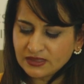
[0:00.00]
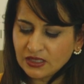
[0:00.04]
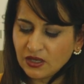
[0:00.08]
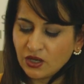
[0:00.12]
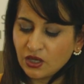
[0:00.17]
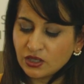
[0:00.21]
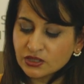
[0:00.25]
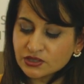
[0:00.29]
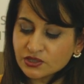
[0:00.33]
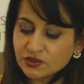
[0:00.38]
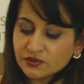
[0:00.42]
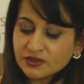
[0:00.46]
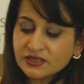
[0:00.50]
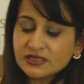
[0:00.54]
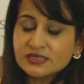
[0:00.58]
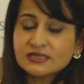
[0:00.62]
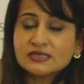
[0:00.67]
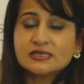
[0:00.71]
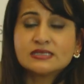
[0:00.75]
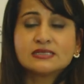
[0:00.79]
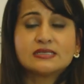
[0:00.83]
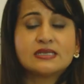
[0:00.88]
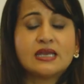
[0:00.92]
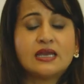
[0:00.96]
Also, it is
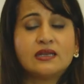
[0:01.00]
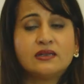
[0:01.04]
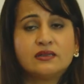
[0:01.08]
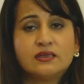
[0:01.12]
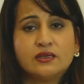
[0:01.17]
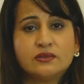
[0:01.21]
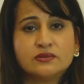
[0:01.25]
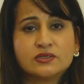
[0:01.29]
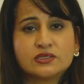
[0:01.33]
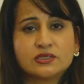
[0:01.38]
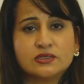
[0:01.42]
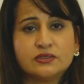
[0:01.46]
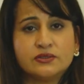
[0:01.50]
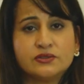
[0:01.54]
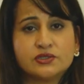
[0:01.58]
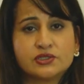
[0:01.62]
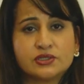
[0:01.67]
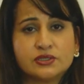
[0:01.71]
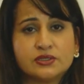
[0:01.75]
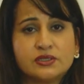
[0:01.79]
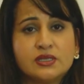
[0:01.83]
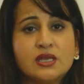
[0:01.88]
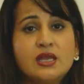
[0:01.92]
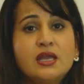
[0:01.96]
a standalone
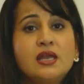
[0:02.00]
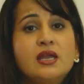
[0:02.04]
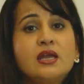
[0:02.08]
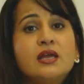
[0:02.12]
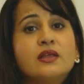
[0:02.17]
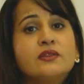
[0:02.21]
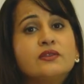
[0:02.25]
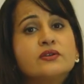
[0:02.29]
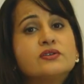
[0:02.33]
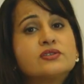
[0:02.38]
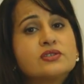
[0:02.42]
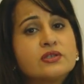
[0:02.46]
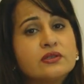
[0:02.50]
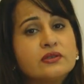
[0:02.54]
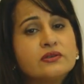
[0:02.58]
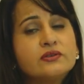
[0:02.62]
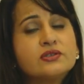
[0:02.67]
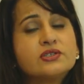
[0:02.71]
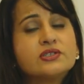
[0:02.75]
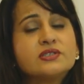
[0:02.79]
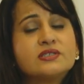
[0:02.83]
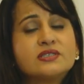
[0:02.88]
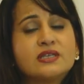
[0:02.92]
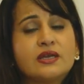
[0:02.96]
solution. There's
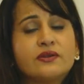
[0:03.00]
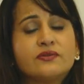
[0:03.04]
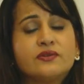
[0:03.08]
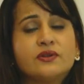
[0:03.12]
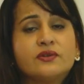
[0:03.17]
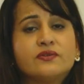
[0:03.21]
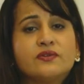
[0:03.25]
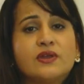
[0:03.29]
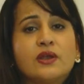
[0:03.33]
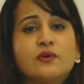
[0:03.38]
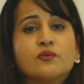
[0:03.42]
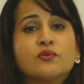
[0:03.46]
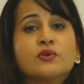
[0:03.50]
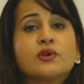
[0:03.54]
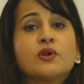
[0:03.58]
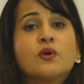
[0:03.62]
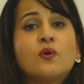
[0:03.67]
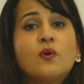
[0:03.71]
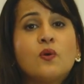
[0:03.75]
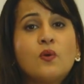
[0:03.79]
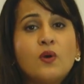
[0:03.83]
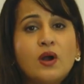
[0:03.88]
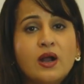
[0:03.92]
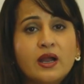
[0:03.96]
solutions out there that
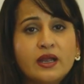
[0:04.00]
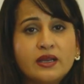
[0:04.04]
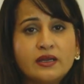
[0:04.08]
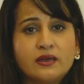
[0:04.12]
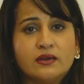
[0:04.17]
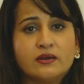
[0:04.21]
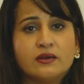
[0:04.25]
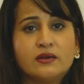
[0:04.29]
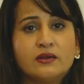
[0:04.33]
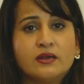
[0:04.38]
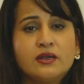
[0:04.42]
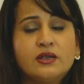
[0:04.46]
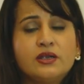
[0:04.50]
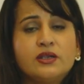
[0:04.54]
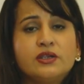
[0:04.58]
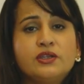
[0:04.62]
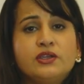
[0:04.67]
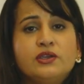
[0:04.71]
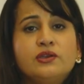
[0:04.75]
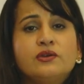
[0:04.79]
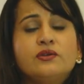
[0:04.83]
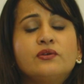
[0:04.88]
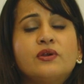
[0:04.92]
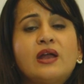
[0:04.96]
require
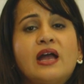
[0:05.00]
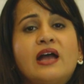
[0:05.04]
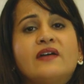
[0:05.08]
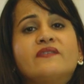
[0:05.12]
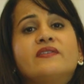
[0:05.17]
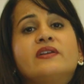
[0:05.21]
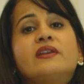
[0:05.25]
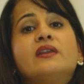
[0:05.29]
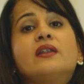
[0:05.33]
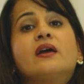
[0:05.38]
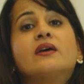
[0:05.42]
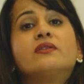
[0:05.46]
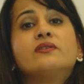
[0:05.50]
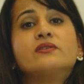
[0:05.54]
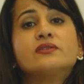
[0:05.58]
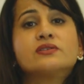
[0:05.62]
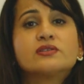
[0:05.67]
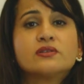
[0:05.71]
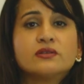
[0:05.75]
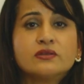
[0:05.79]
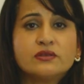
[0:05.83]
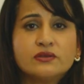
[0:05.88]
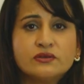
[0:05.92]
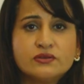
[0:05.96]
you to have another
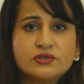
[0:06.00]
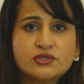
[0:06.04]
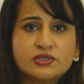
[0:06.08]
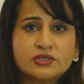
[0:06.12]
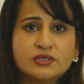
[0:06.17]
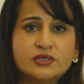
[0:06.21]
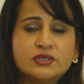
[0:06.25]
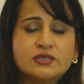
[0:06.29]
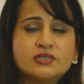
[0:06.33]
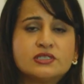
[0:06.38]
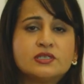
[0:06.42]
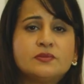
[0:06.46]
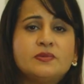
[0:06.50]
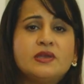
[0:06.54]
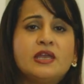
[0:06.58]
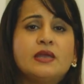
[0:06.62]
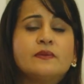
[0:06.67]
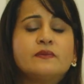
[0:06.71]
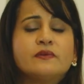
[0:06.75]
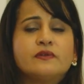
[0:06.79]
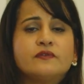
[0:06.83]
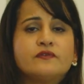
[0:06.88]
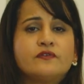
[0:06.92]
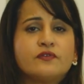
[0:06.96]
solution to be
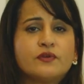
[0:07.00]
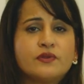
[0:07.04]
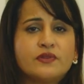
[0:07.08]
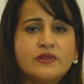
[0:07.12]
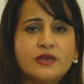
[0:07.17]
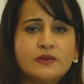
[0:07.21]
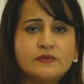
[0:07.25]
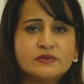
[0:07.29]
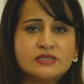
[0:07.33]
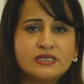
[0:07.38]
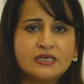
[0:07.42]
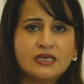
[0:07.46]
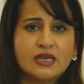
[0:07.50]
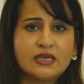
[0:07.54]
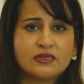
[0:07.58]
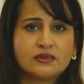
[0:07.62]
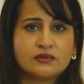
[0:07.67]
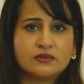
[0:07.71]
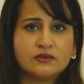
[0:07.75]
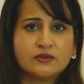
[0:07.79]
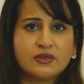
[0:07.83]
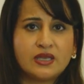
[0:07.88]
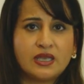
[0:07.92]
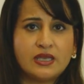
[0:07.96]
able for them to get
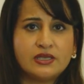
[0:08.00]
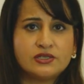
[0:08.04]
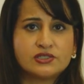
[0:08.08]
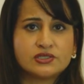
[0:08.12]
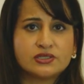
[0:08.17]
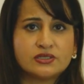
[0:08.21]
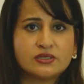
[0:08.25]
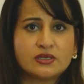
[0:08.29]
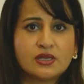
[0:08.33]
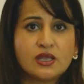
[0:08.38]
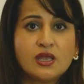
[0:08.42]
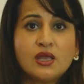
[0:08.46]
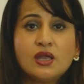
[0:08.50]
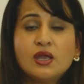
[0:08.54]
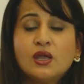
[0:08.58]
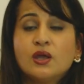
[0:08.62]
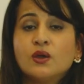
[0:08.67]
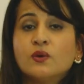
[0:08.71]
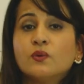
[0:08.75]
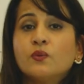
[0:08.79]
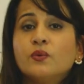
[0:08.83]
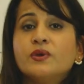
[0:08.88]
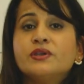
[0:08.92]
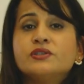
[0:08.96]
location.
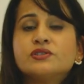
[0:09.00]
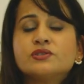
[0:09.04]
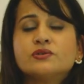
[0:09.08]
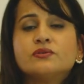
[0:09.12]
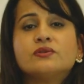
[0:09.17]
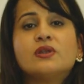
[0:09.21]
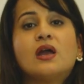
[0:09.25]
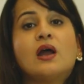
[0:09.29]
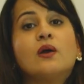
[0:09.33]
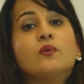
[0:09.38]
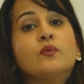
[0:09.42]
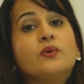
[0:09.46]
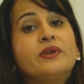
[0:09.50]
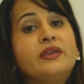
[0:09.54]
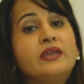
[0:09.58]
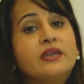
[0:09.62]
We do not. We